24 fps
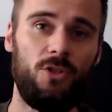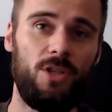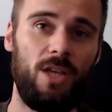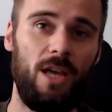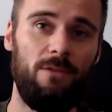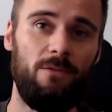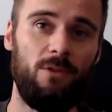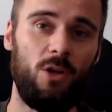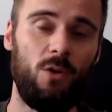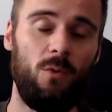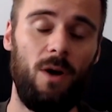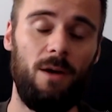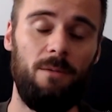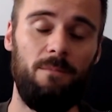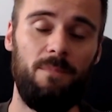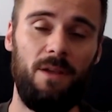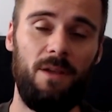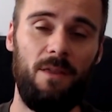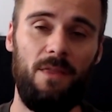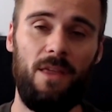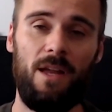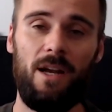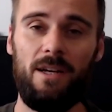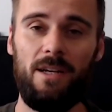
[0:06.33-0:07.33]
haven't quite
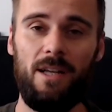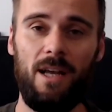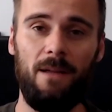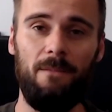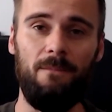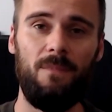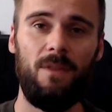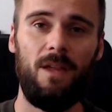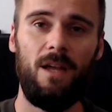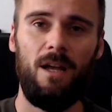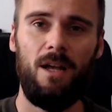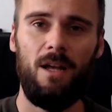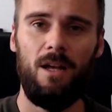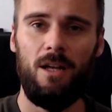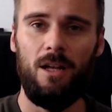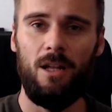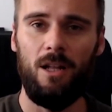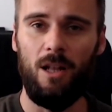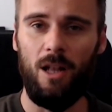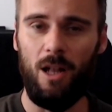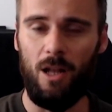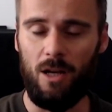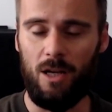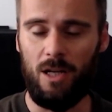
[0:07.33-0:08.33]
been there yet.
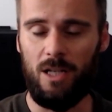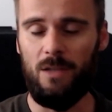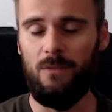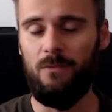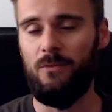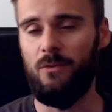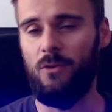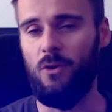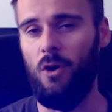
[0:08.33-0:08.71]
Luckily for